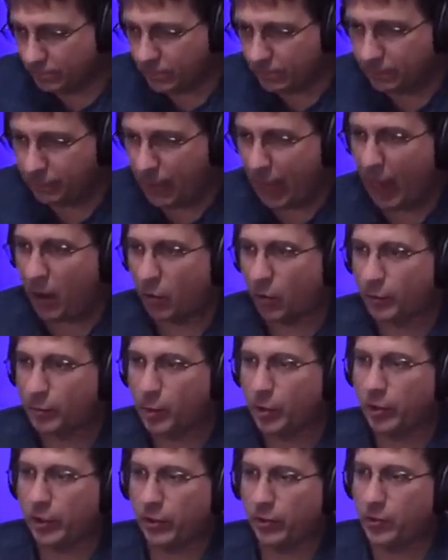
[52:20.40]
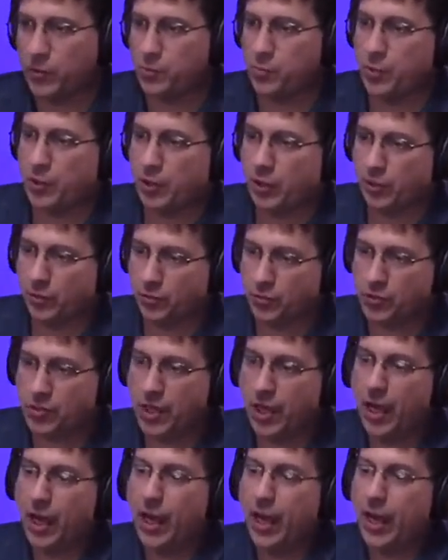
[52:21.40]
power per year that's been used.
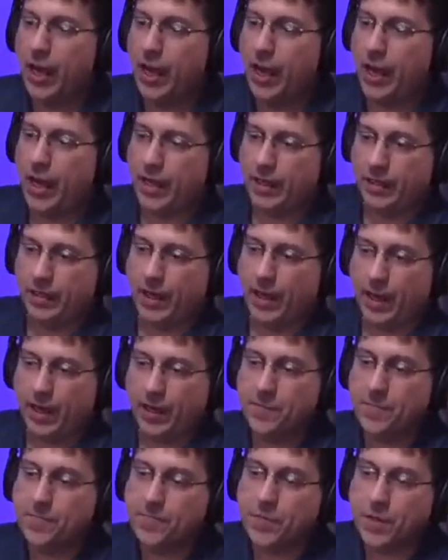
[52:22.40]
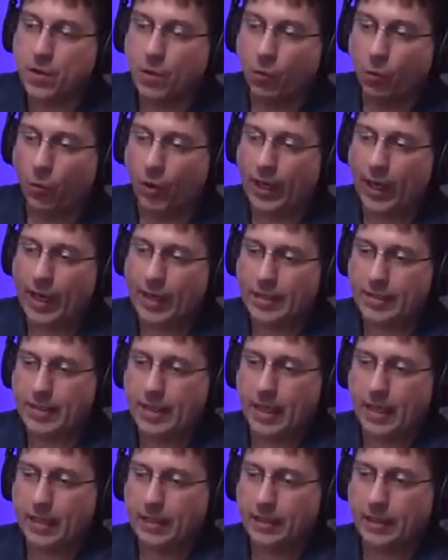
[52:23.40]
And what I had
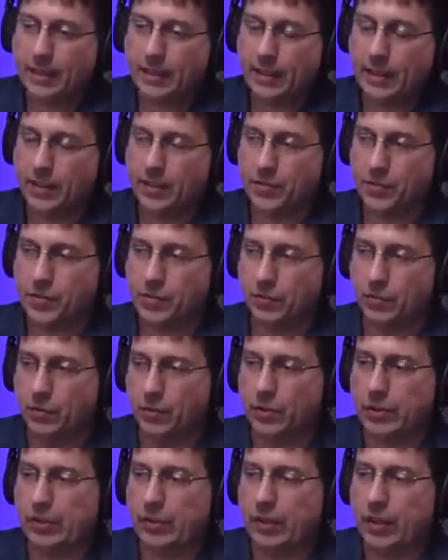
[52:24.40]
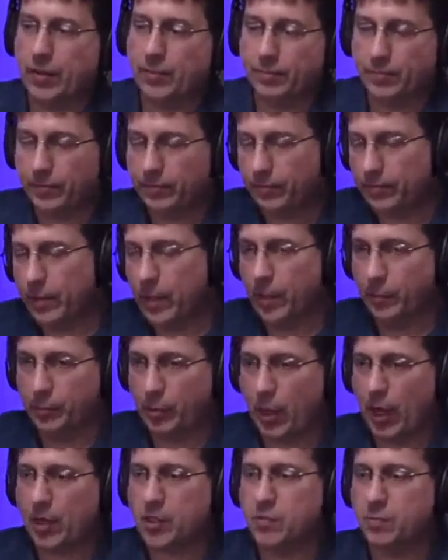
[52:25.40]
done is looked up
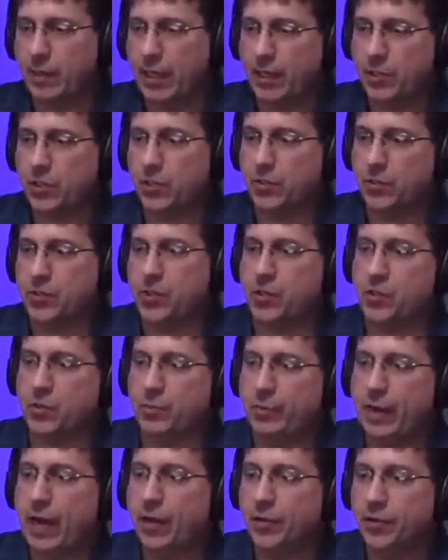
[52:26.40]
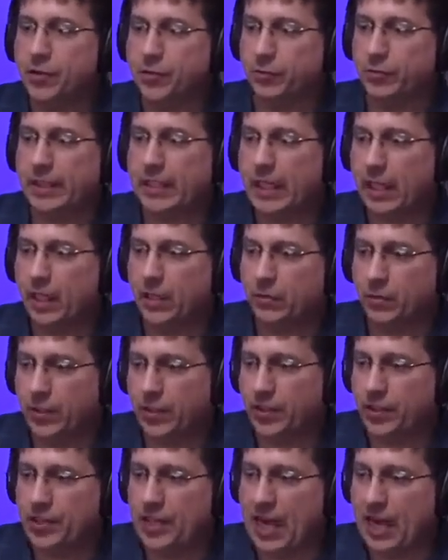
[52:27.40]
approximations. That's about
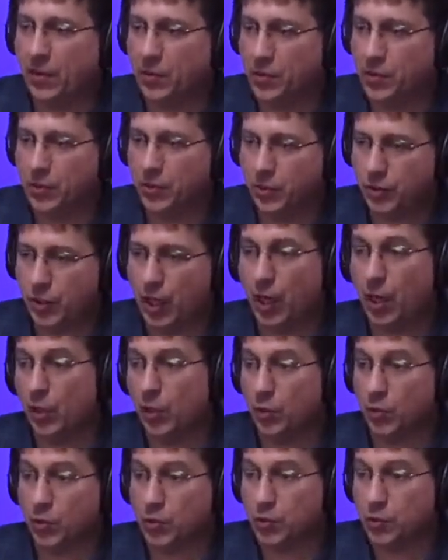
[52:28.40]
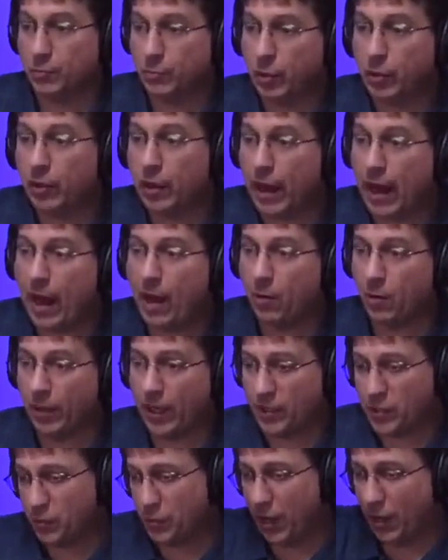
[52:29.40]
$300,000 per hour.
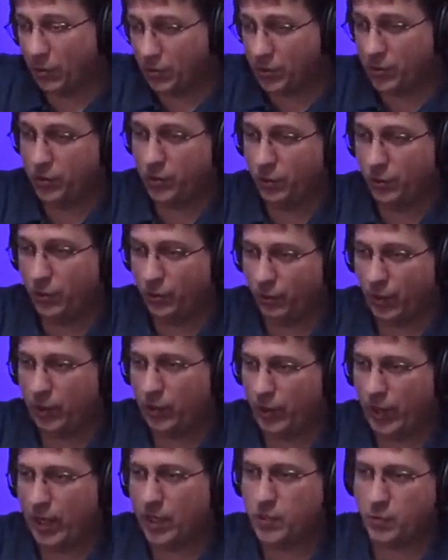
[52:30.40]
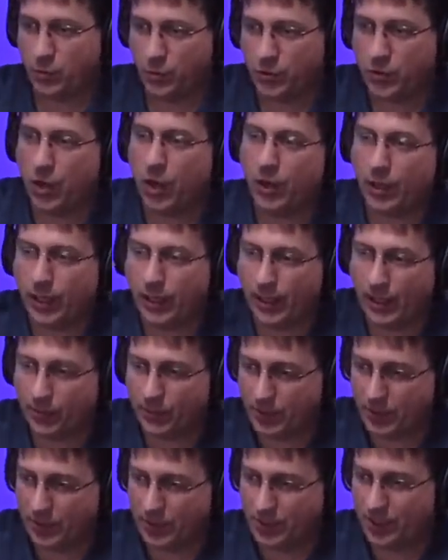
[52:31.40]
That's what I was doing while you guys were talking. I
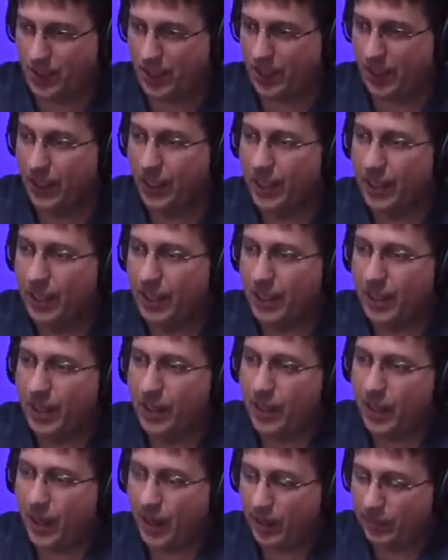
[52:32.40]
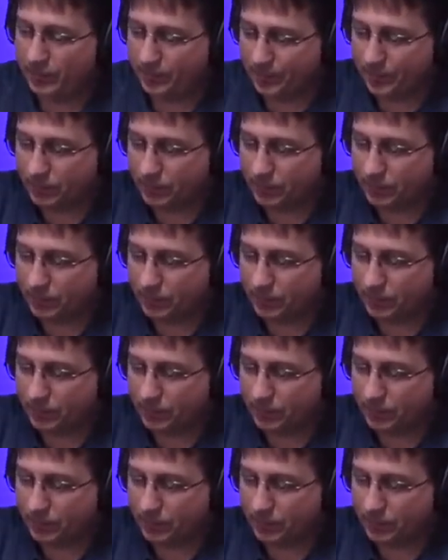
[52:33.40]
was listening. But